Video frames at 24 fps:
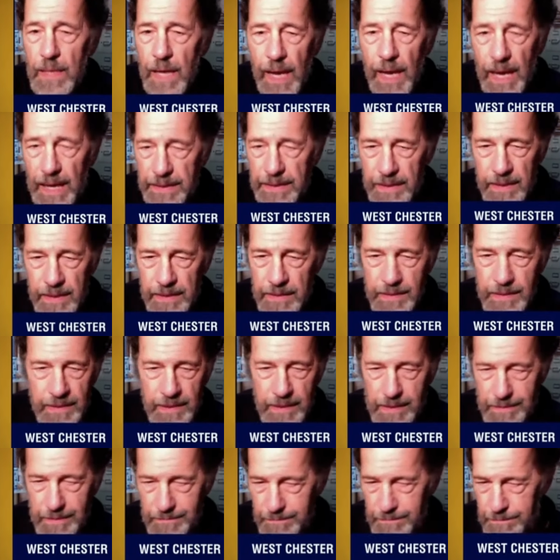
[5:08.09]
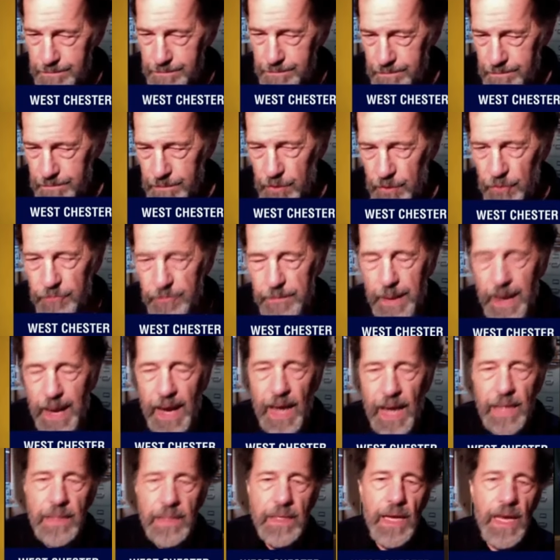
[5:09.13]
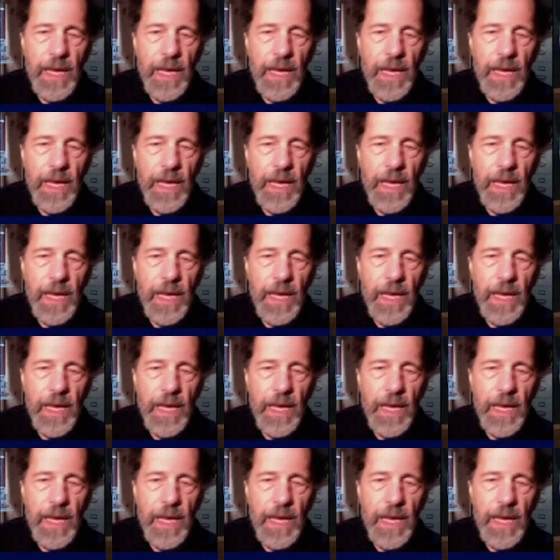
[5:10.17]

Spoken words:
and then move back.